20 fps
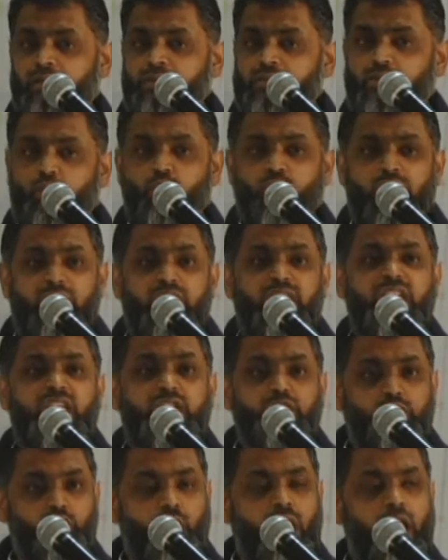So we
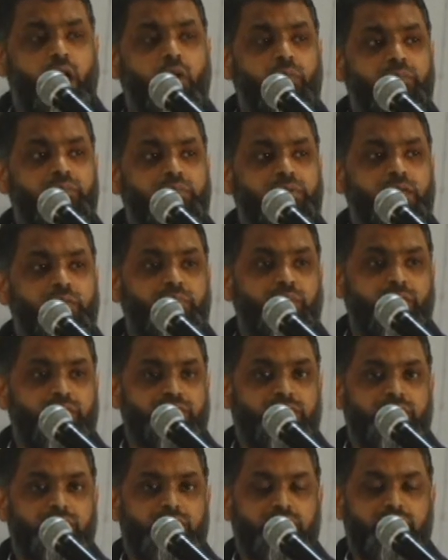need your help, dear brothers
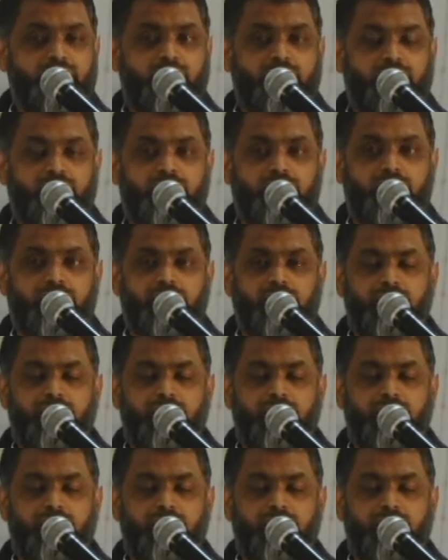and sisters.